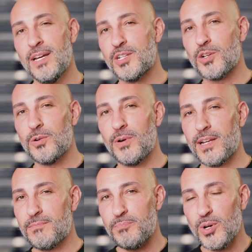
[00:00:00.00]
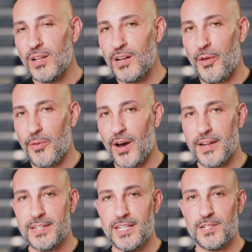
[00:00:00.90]
So it put a little thought
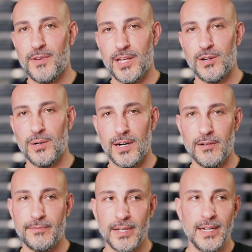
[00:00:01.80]
into this video of